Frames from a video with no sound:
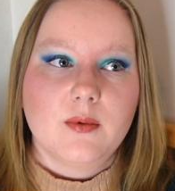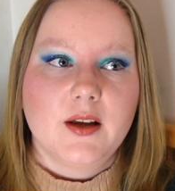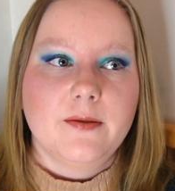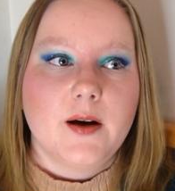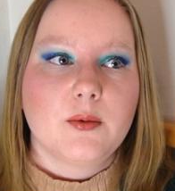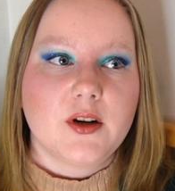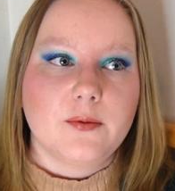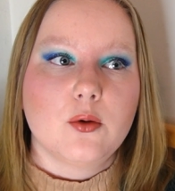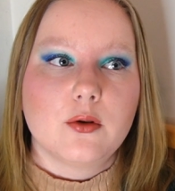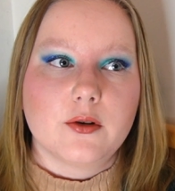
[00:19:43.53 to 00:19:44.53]
If I would
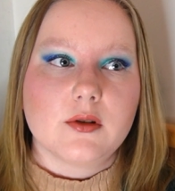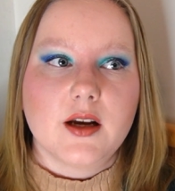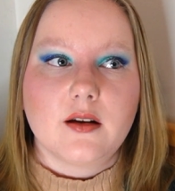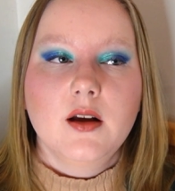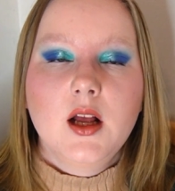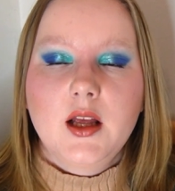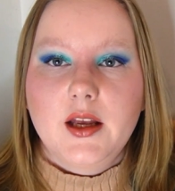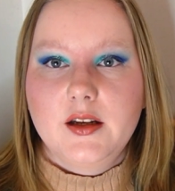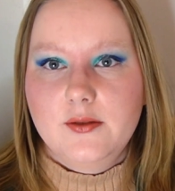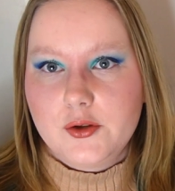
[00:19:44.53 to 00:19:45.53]
have ordered like
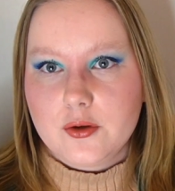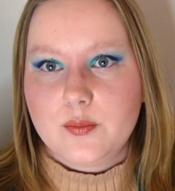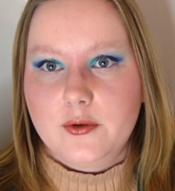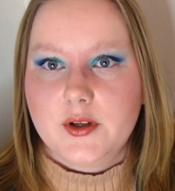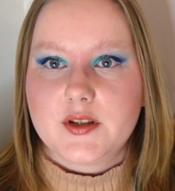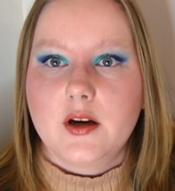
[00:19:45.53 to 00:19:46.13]
individual products,